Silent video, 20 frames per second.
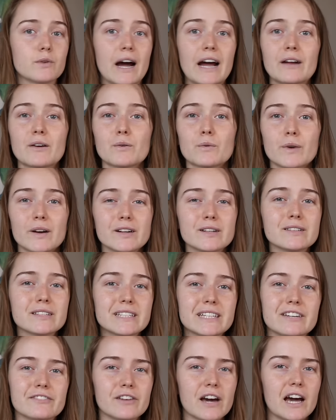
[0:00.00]
I
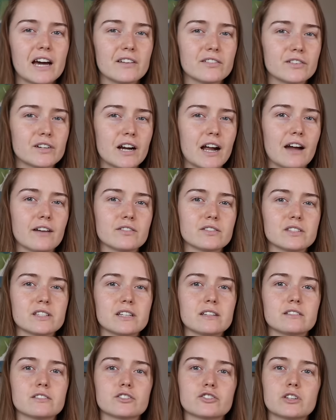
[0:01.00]
rarely, if ever, have
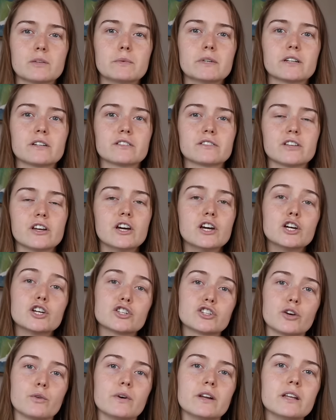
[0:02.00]
seen distributors
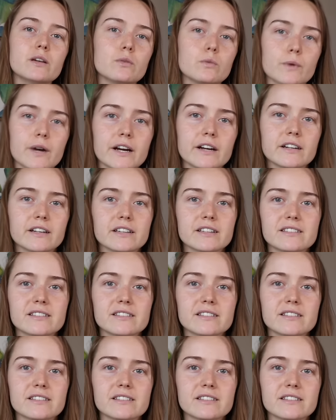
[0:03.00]
show any awareness